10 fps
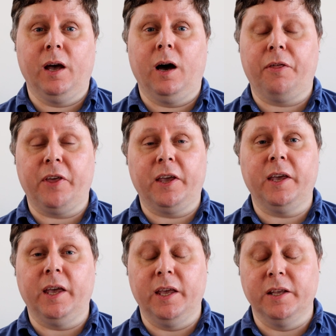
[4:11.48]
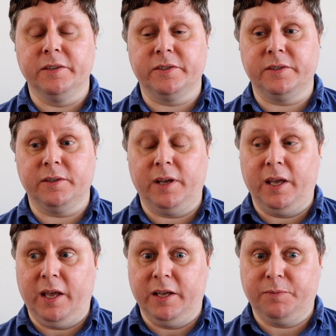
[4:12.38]
I think it
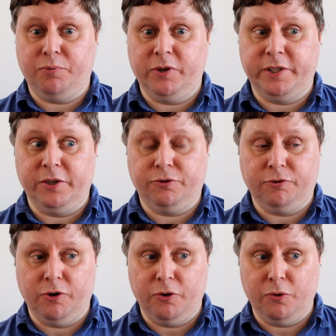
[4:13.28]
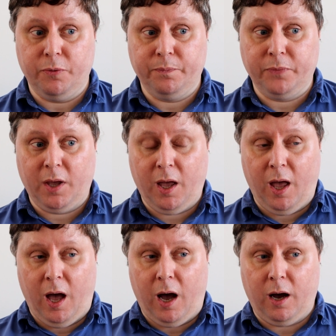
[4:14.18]
is pretty true.
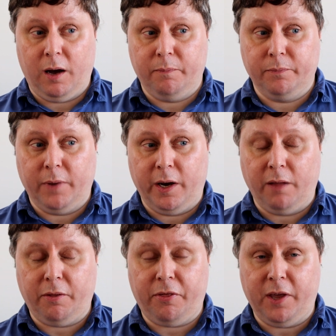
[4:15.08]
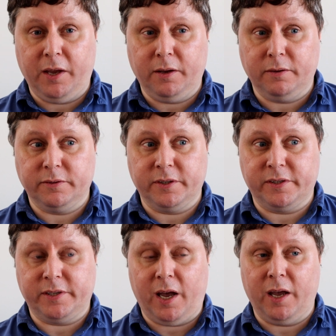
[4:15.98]
Another thing to
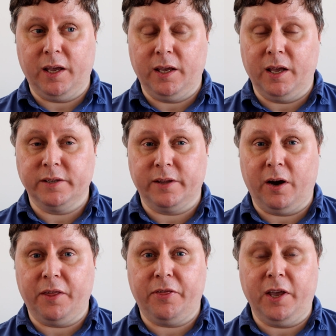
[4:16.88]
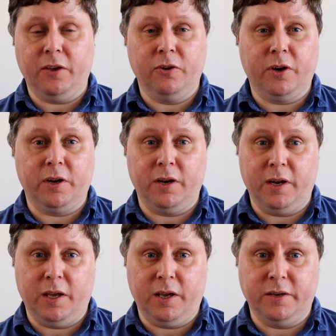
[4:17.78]
say is that I think you're going to
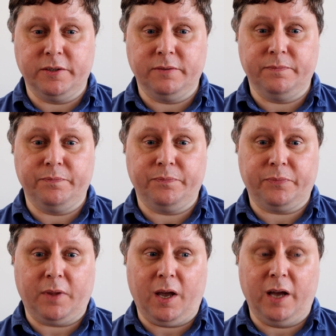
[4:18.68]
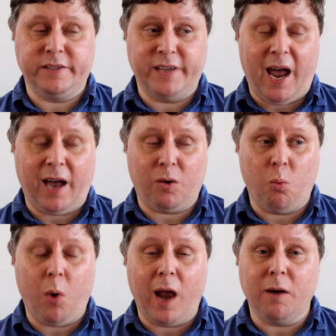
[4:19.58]
need a DAC
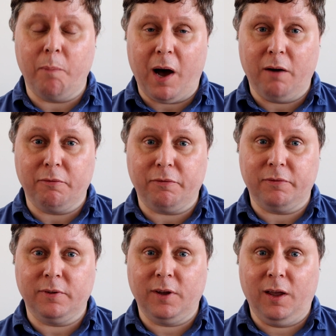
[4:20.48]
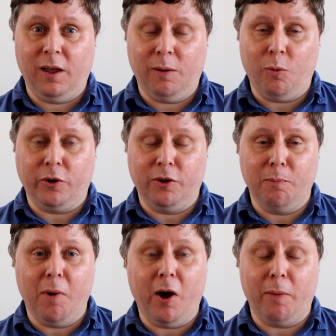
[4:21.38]
well above what you
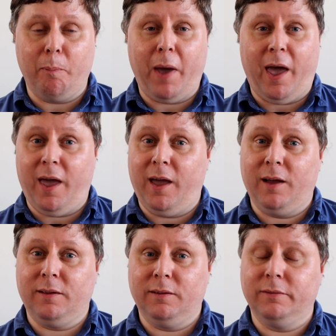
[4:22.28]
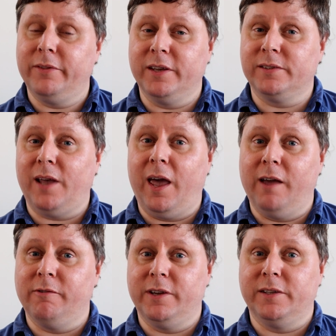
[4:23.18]
might pair this
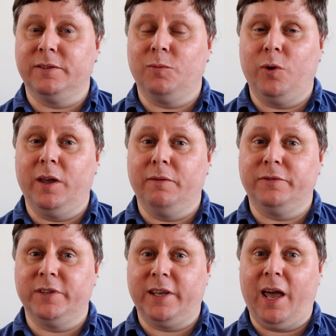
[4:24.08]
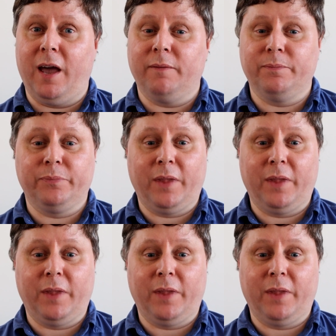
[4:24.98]
Aries with to get